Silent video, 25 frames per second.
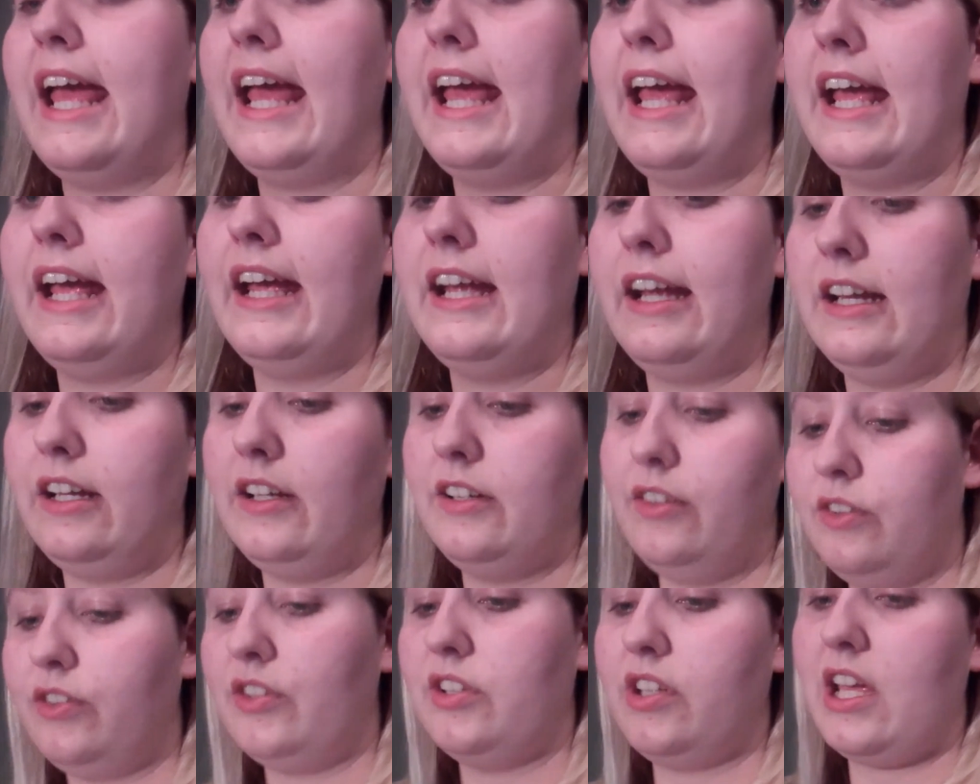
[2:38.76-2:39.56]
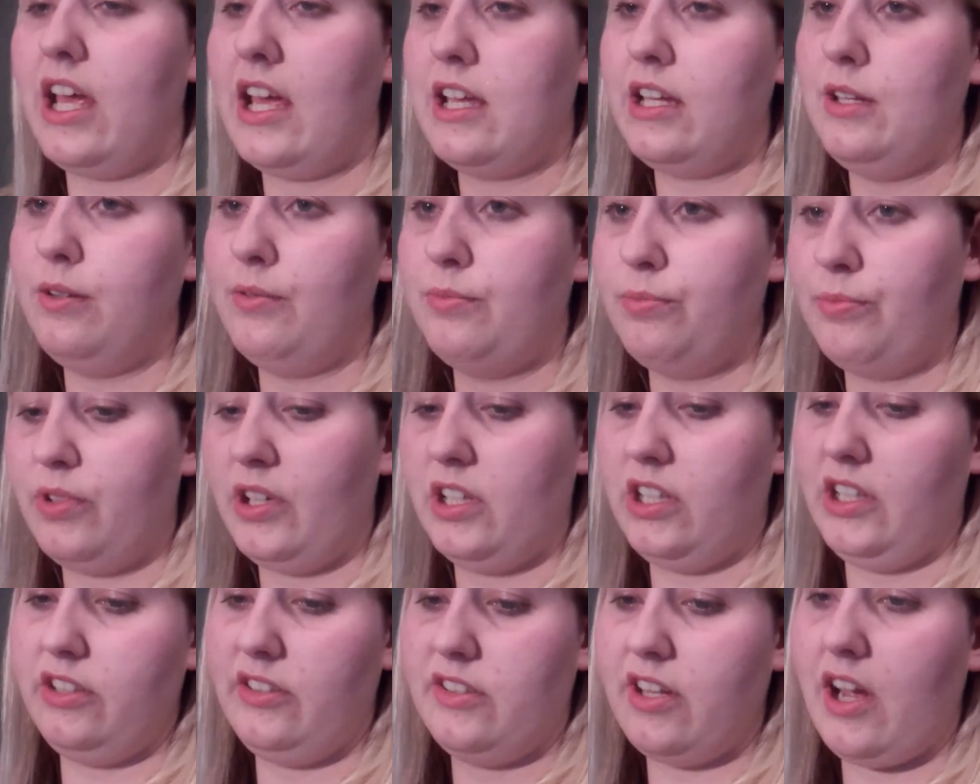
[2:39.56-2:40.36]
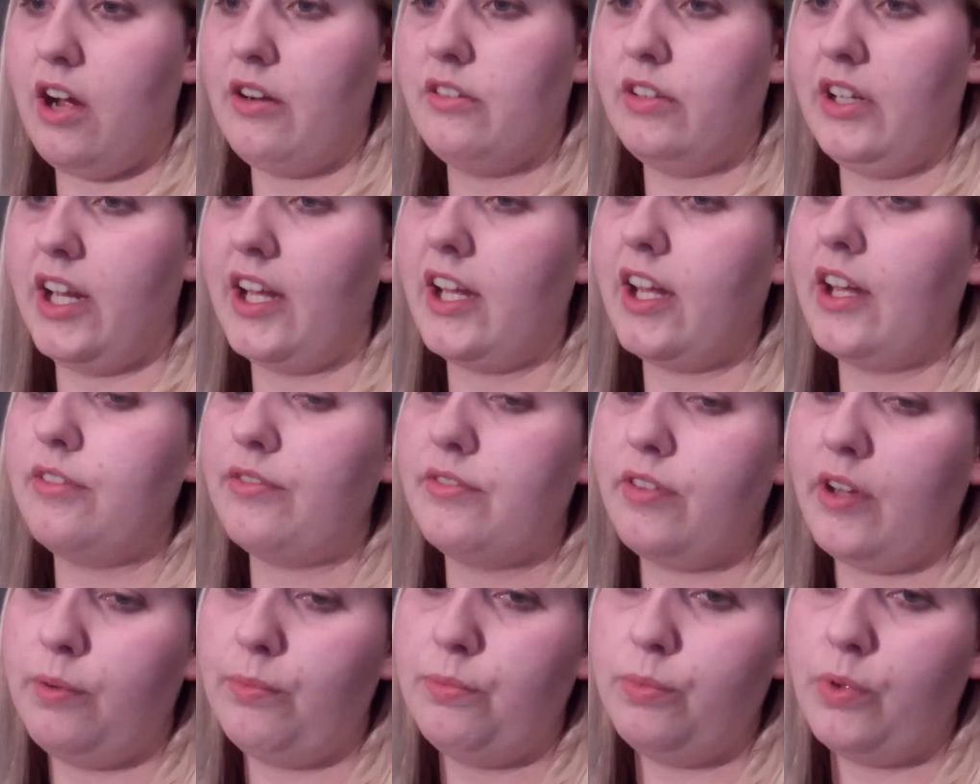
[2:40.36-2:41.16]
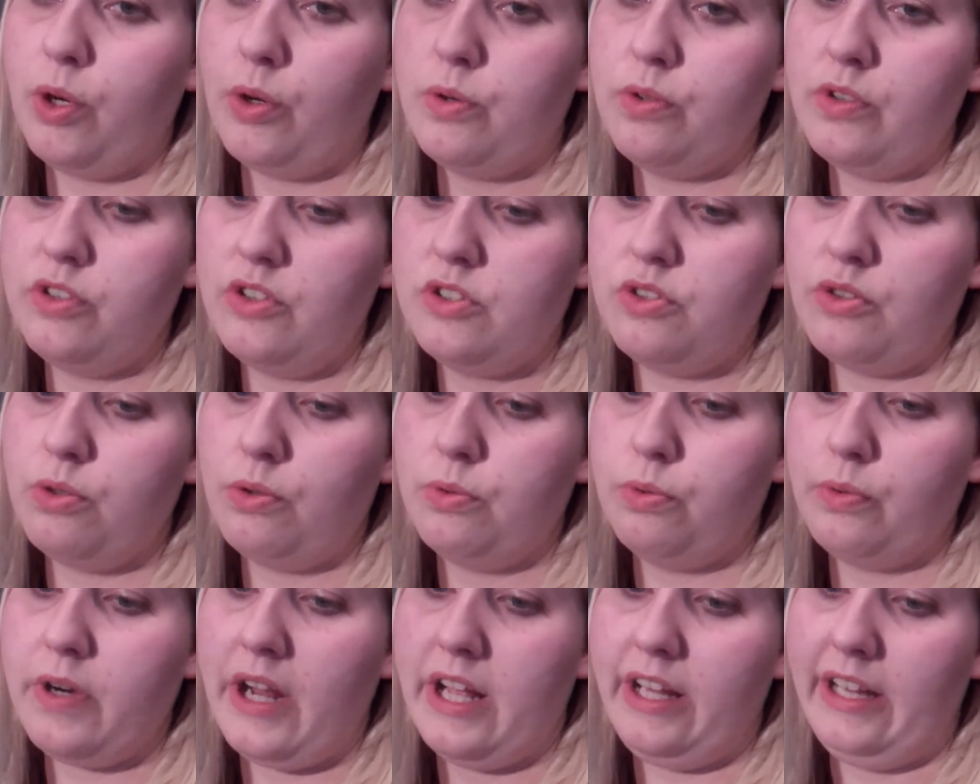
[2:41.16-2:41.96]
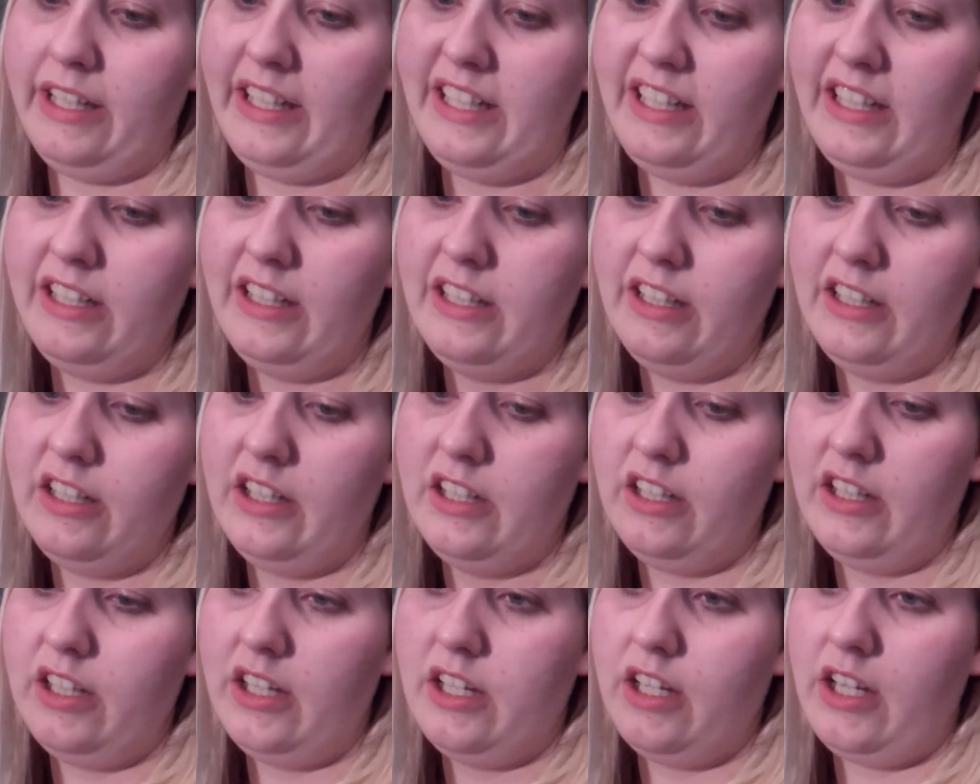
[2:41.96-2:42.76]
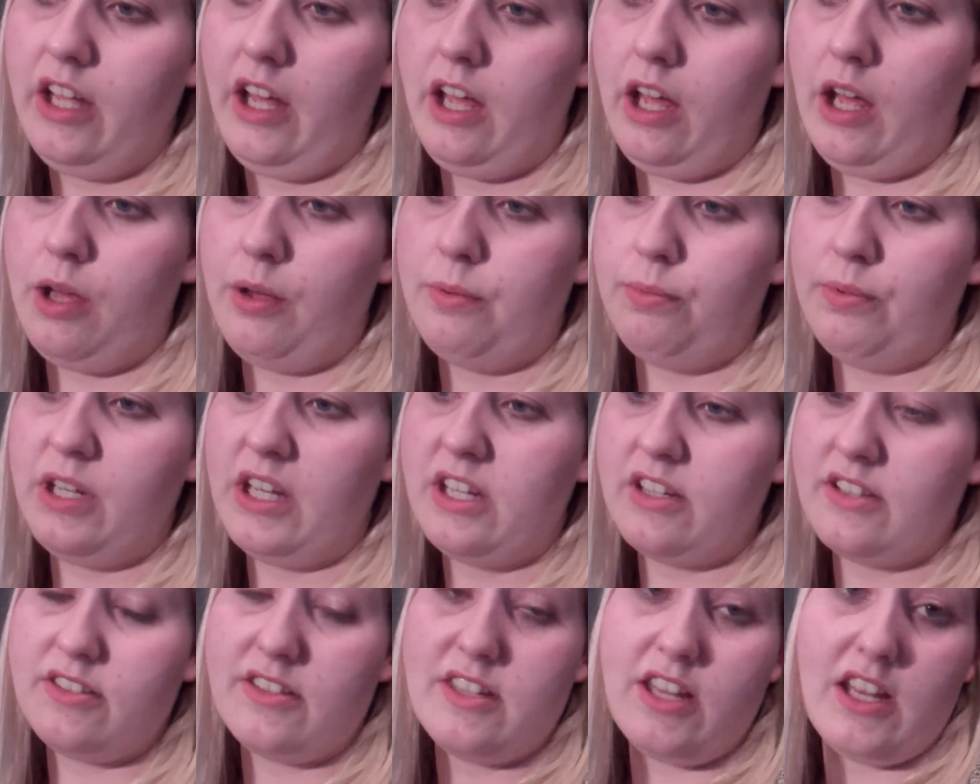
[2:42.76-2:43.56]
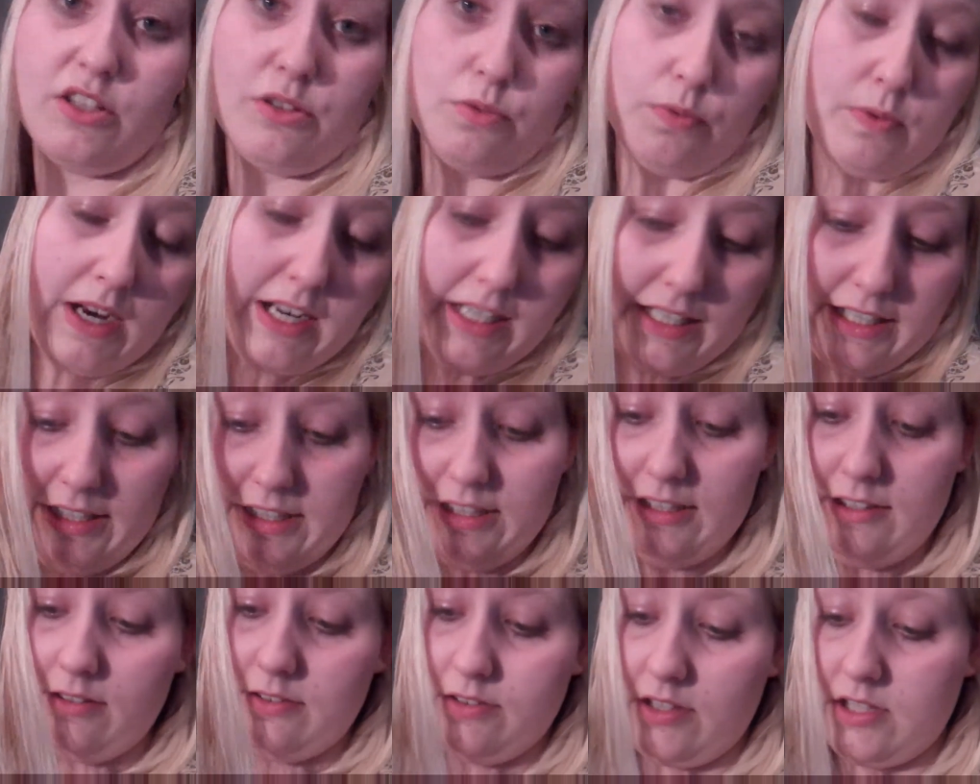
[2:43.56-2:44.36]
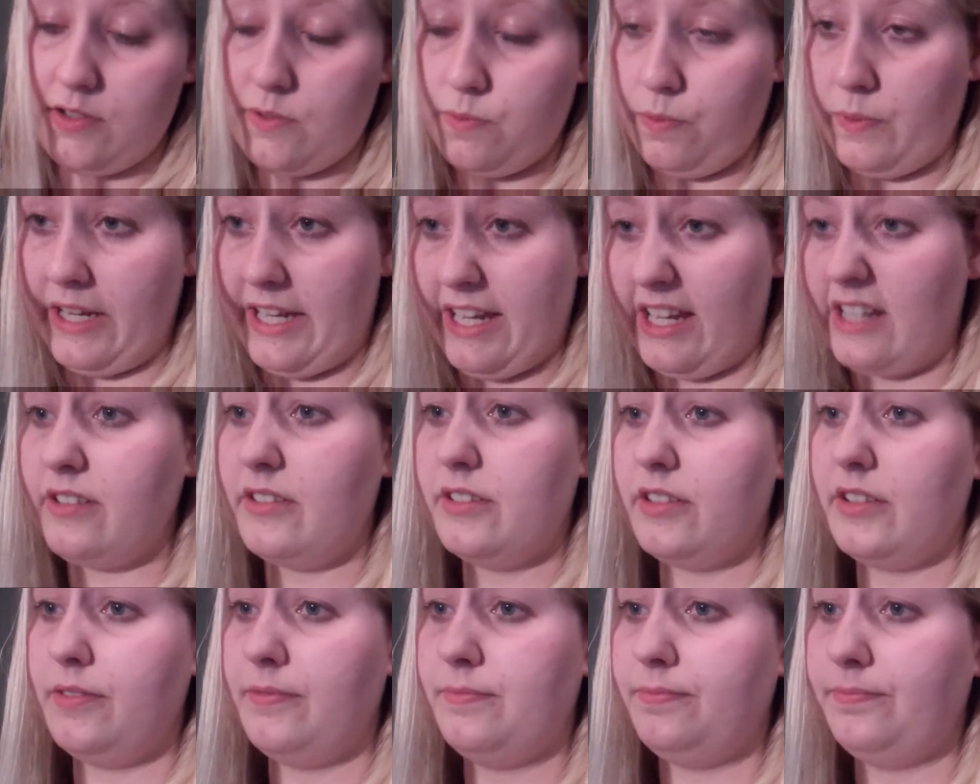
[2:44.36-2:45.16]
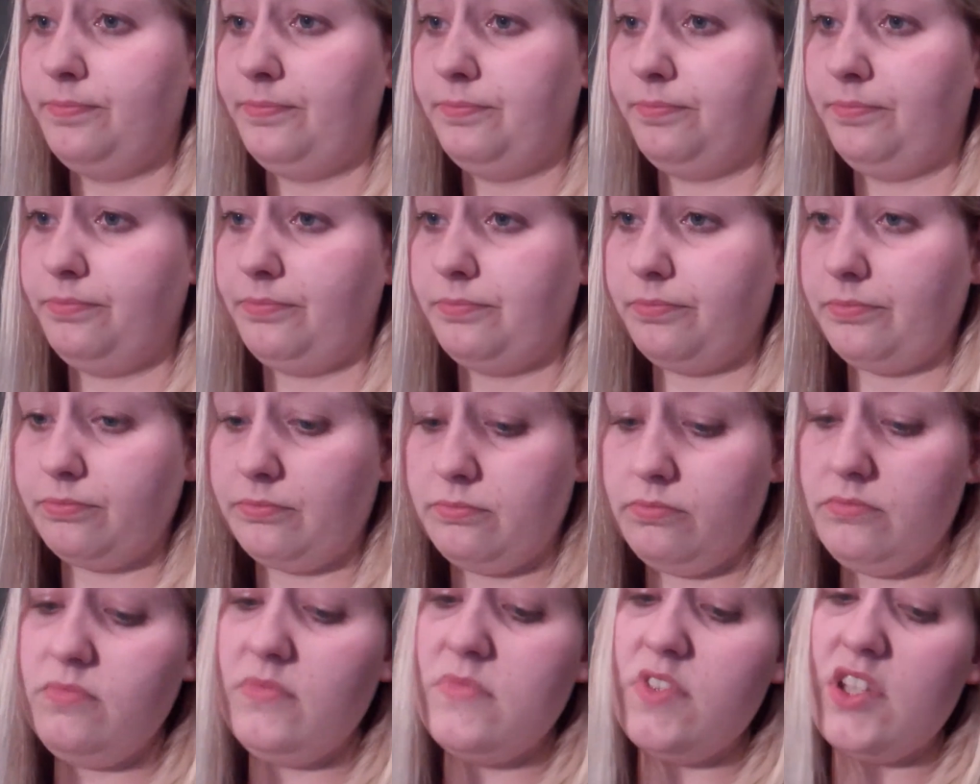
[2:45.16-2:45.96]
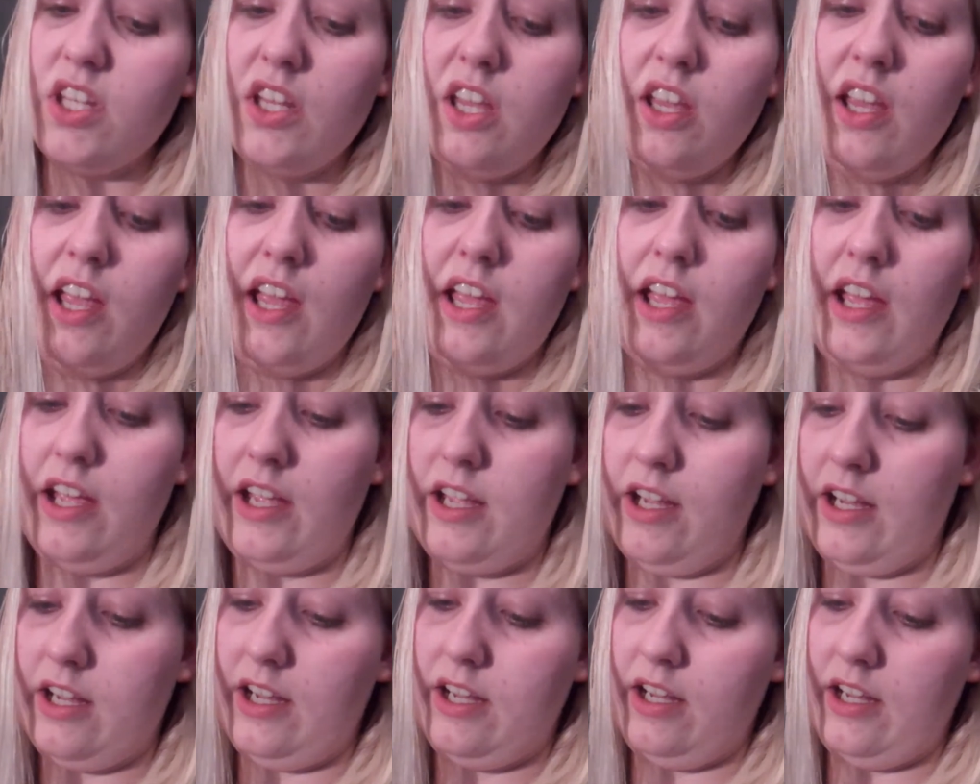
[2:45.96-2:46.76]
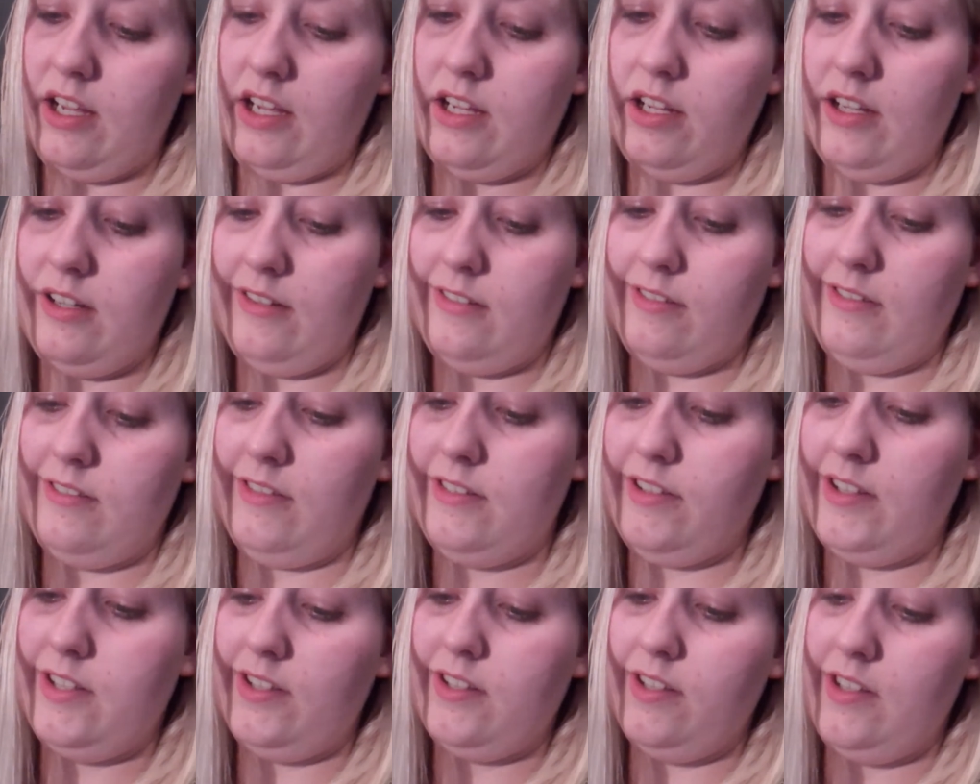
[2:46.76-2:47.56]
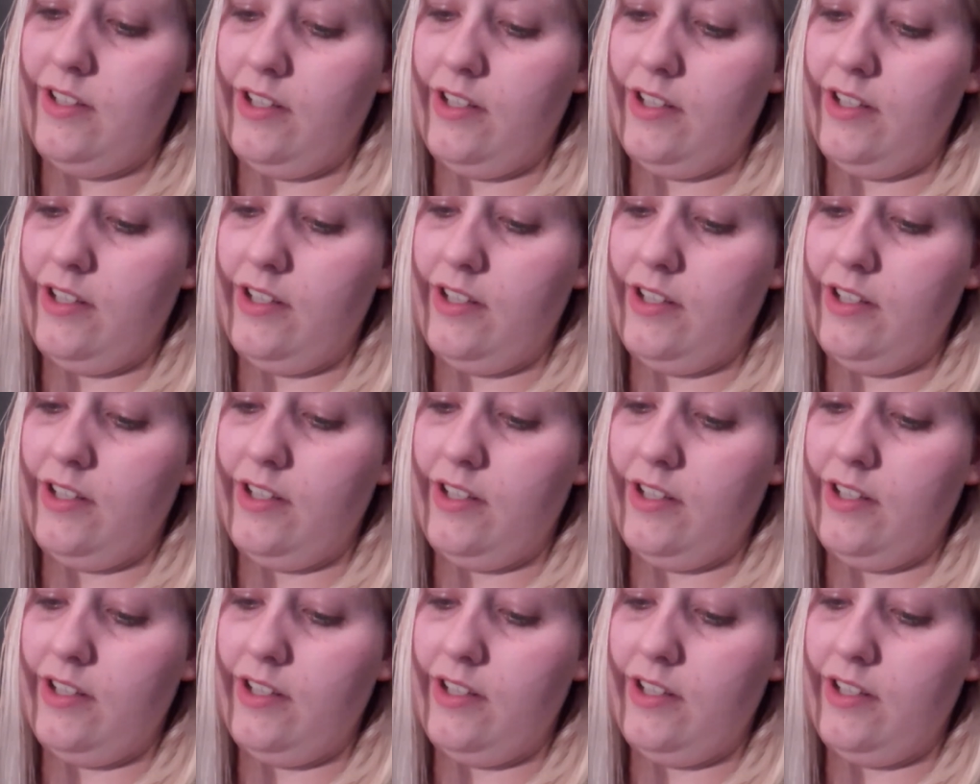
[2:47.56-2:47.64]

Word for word: and I am really doubting if I'm going to the rally uh, because there's rally this weekend and